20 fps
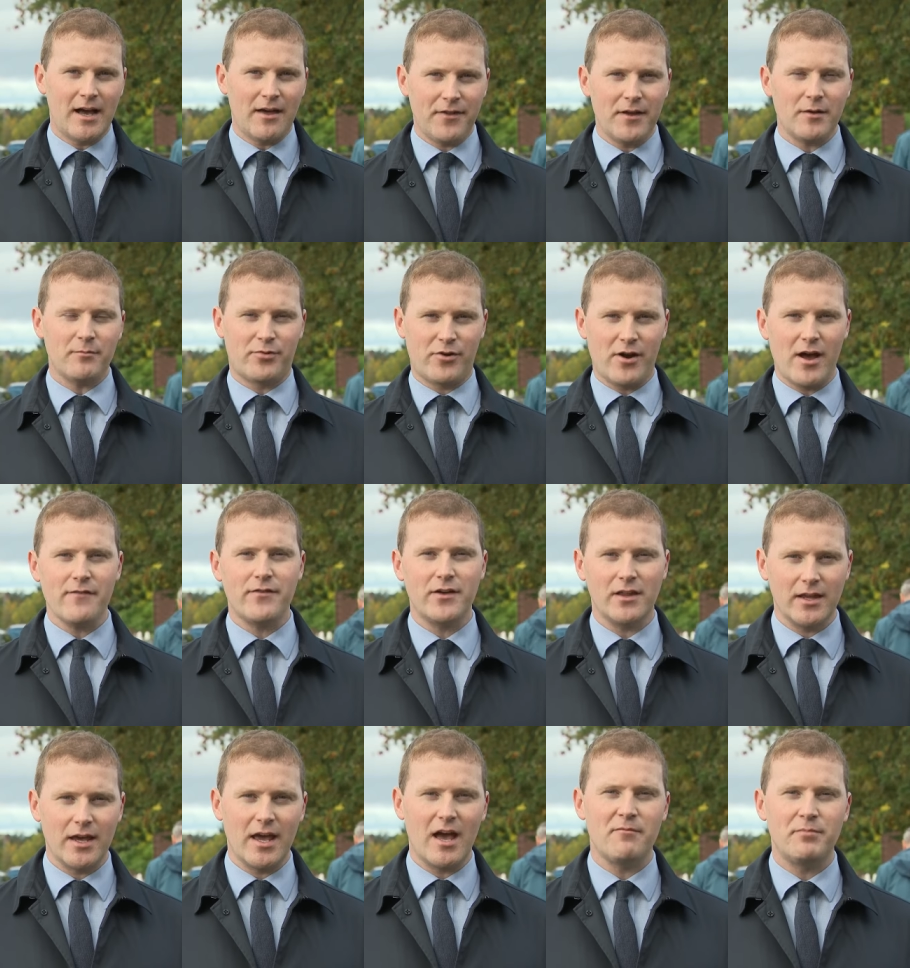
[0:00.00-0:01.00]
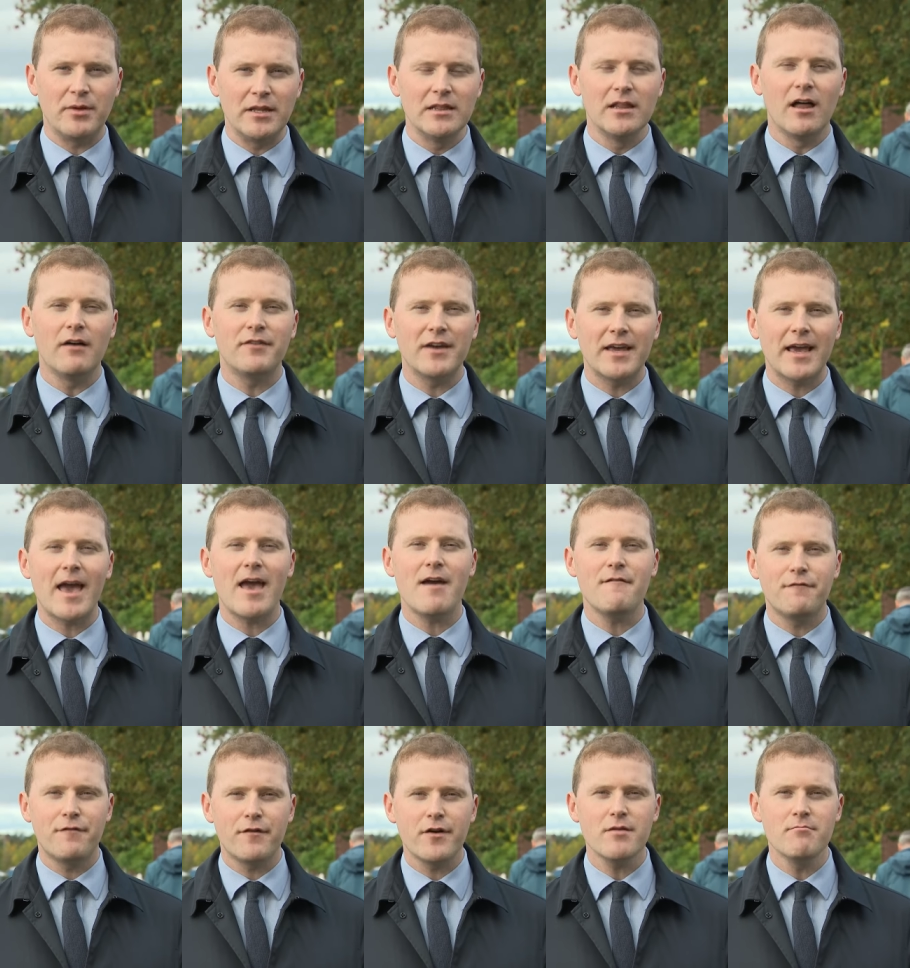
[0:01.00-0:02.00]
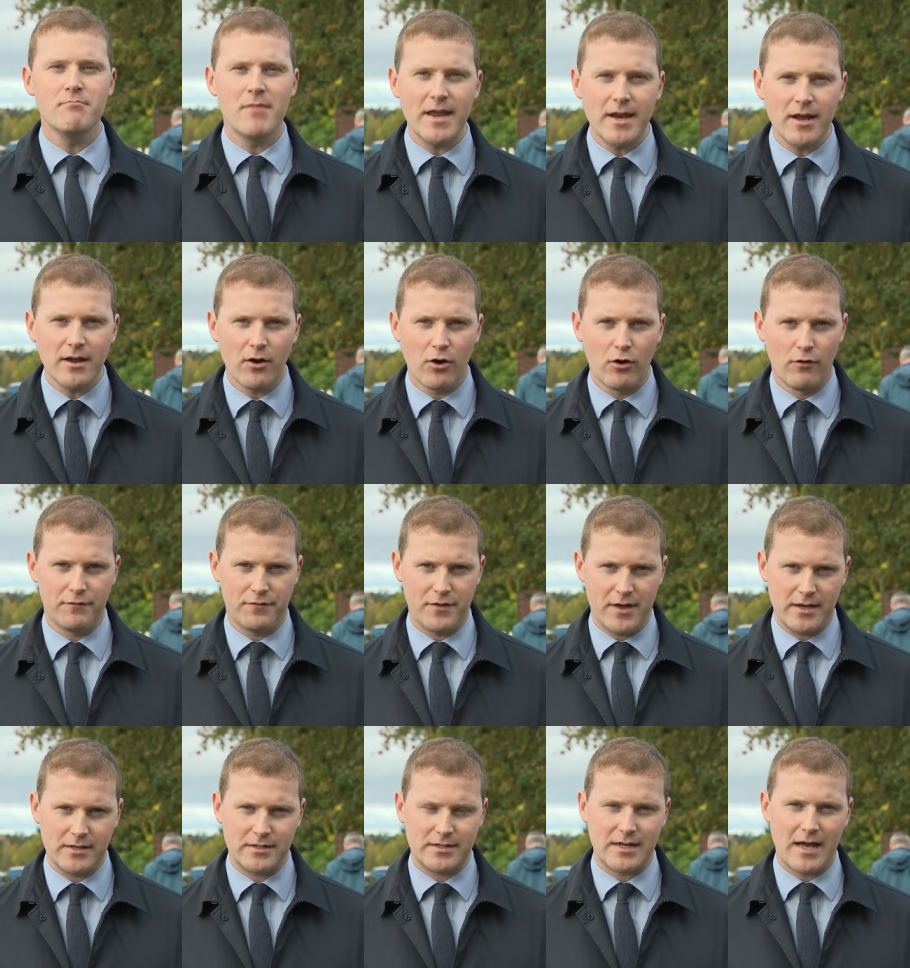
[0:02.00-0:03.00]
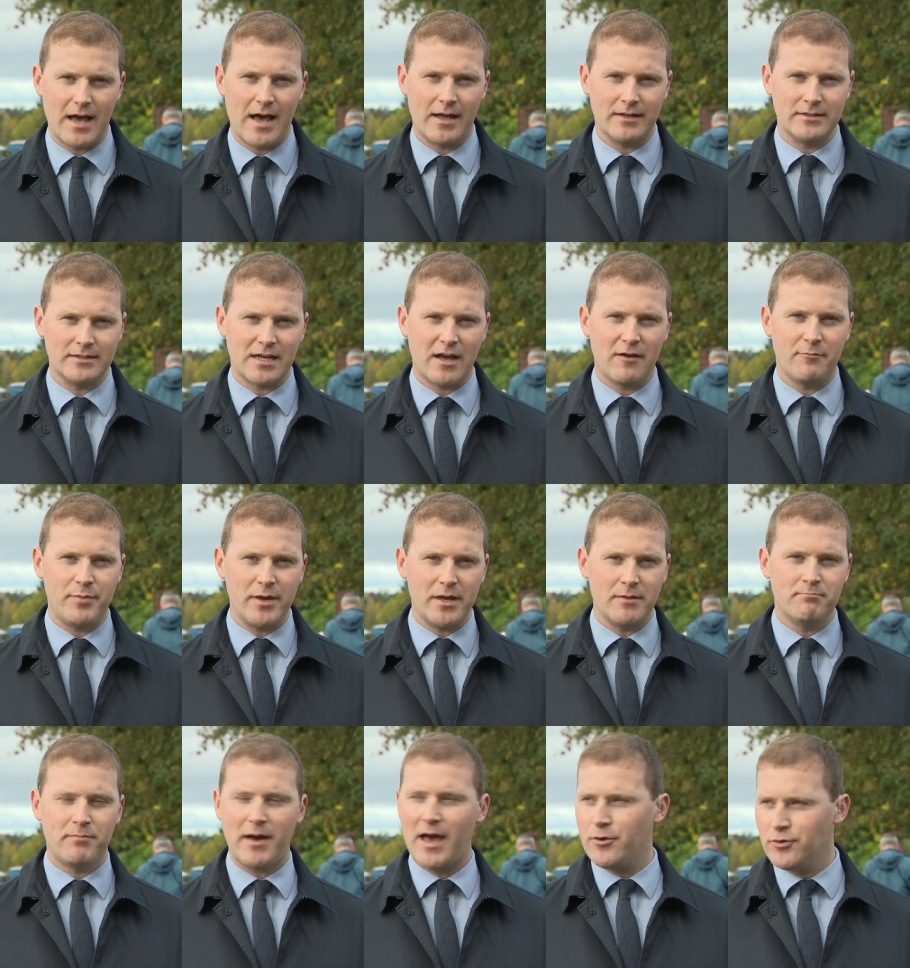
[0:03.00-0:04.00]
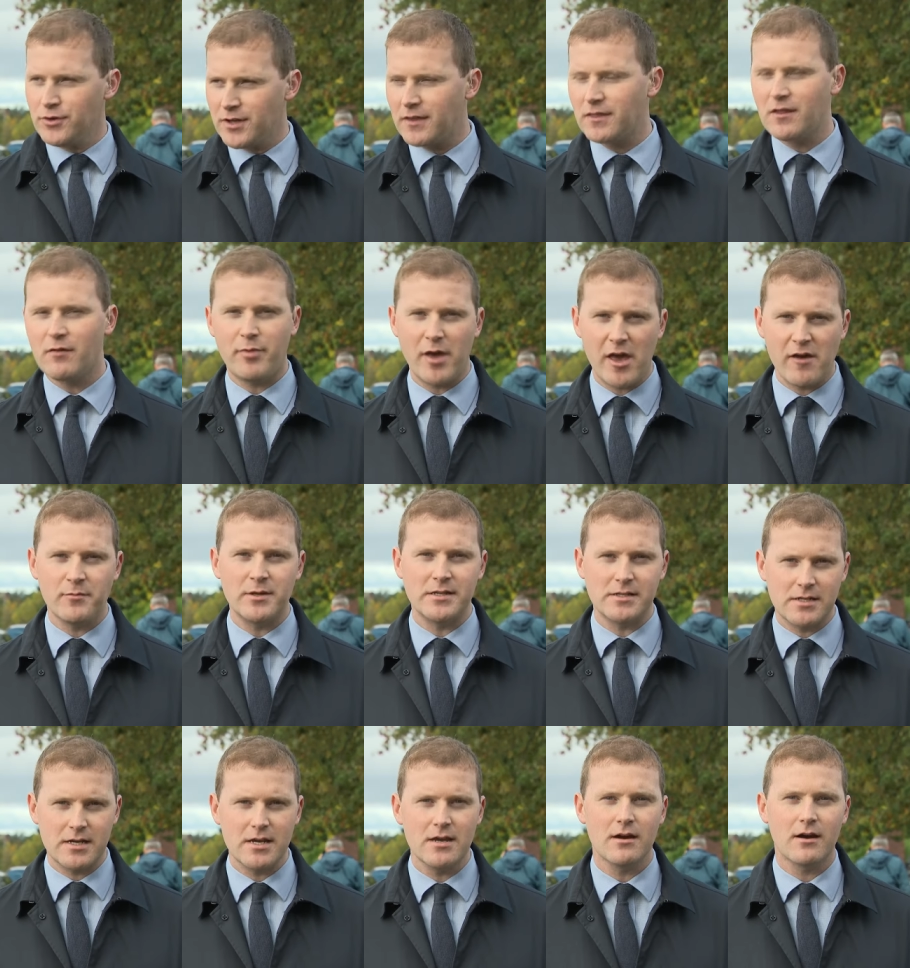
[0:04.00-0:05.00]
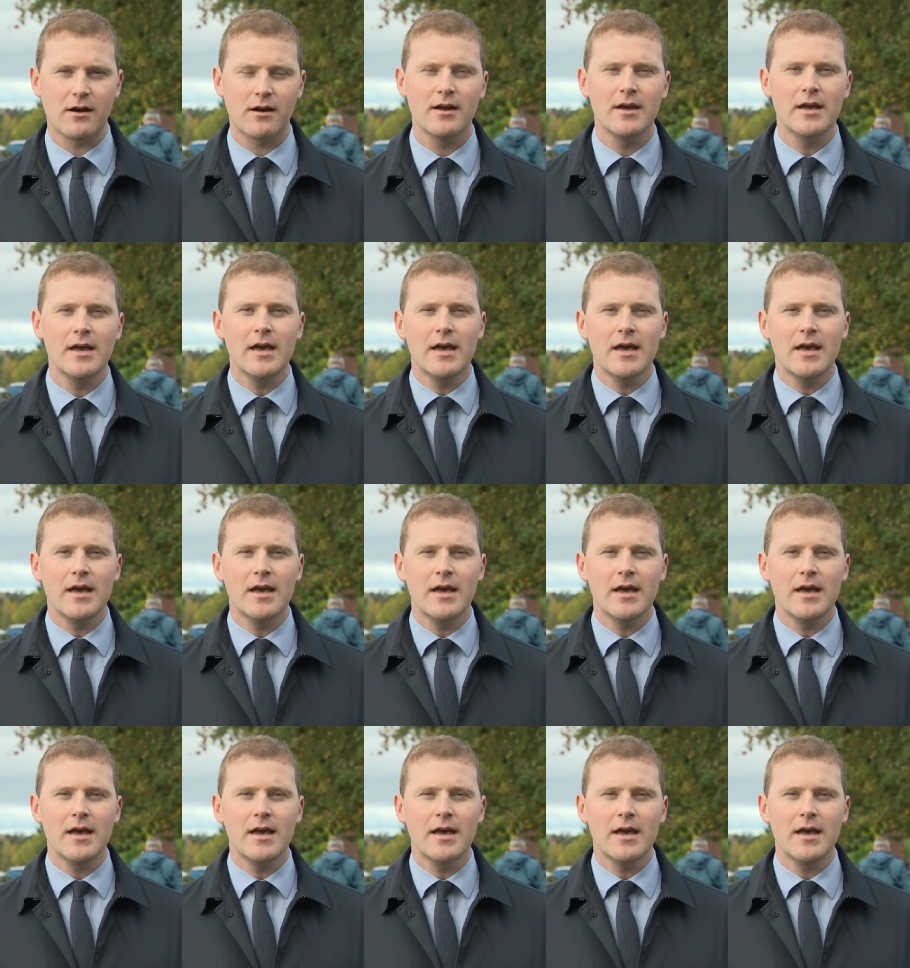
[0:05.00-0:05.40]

I think privately, have been loving every minute of this and have been pounding the pavements here